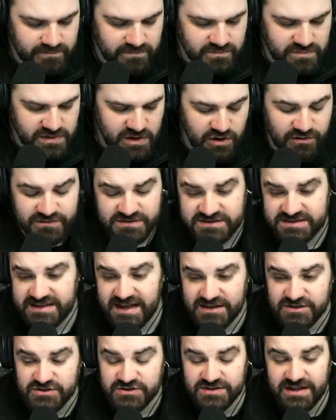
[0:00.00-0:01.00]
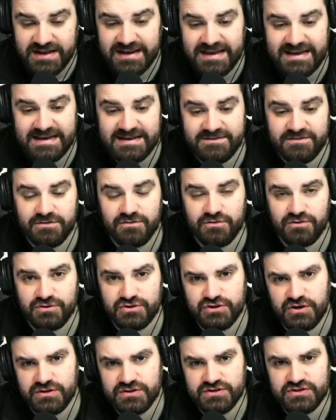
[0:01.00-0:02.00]
Obviously, they took the lead through
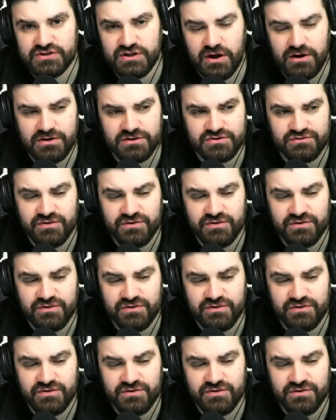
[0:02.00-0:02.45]
John Stones.